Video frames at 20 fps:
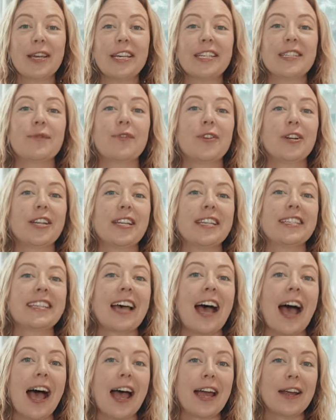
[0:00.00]
place for an
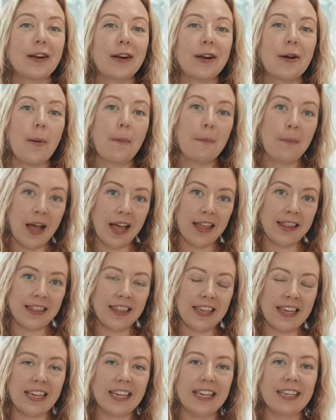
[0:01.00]
entire
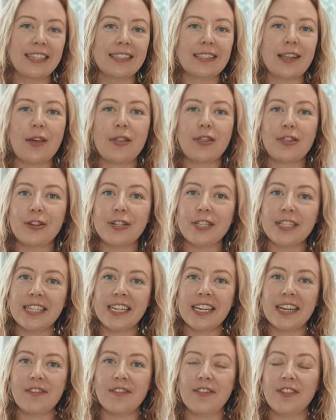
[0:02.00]
month is
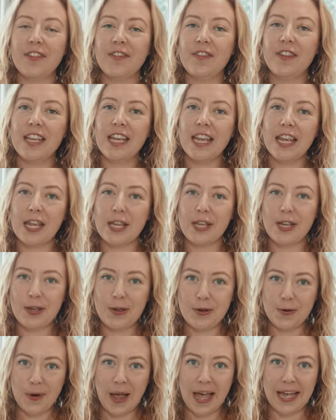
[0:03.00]
$1,350
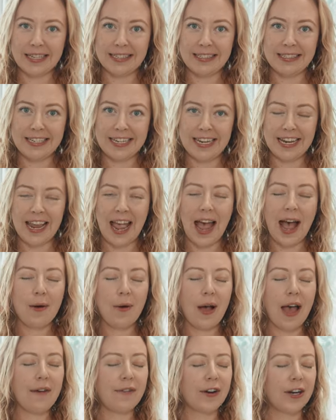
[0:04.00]
USD.
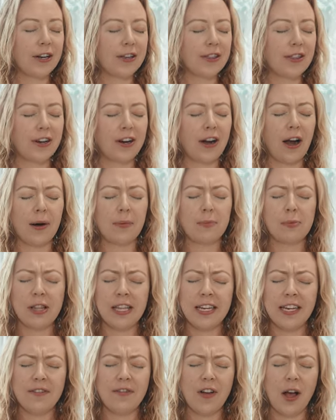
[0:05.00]
However, there are
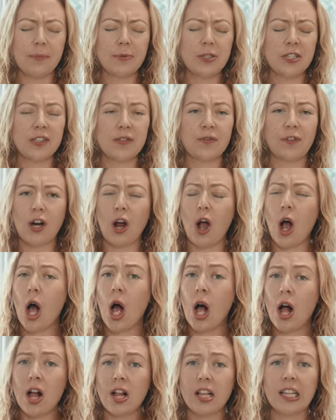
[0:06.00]
plenty of options for
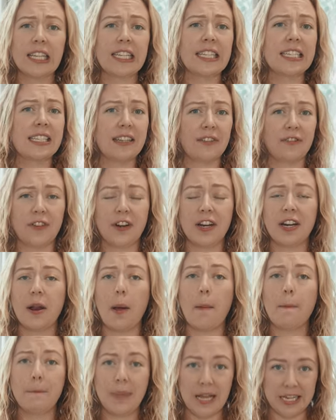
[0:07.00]
all different
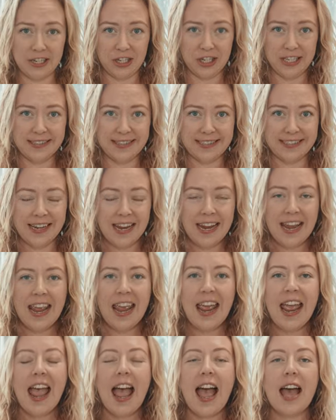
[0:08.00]
budgets.
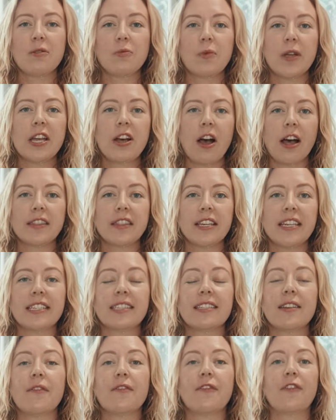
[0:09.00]
And we got
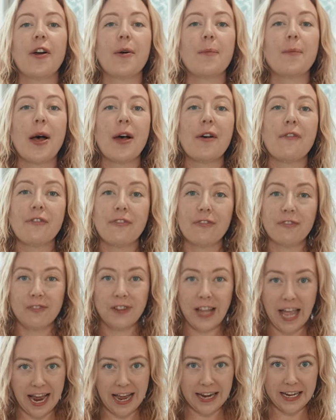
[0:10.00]
this from
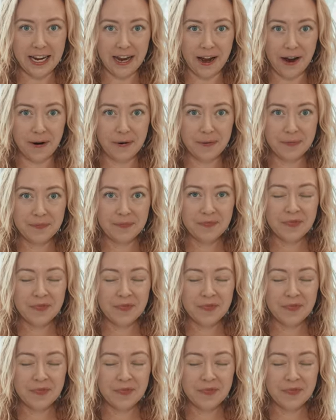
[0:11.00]
Flatio.